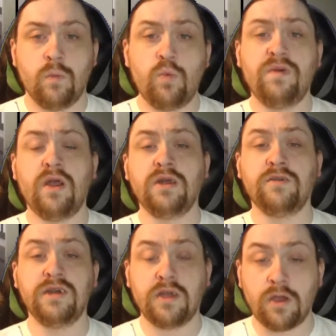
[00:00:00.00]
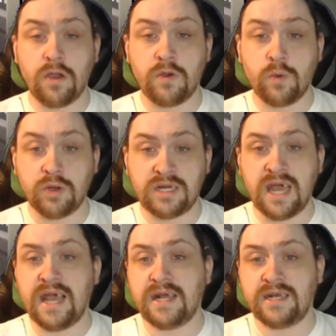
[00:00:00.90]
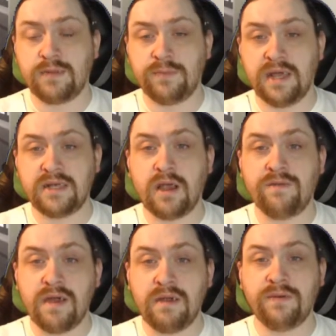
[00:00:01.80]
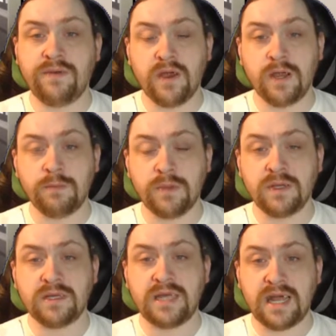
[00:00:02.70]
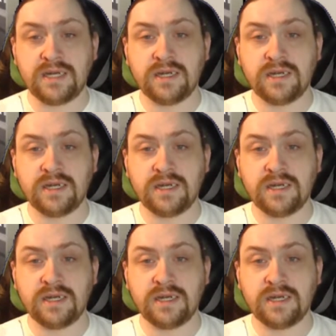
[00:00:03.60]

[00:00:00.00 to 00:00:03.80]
With the likes of Isekai Quartet, it's got a very firm, set